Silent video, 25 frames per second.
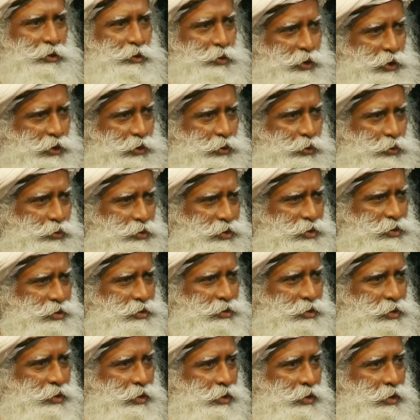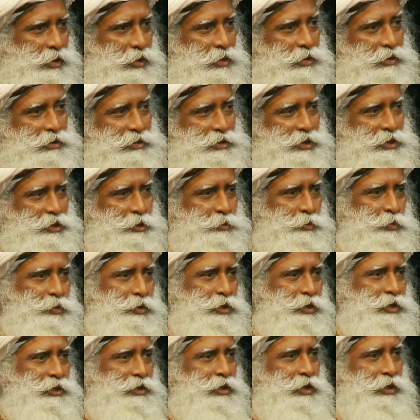You can do this, just
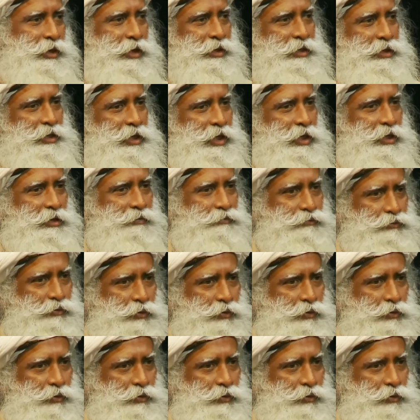putting the right kind of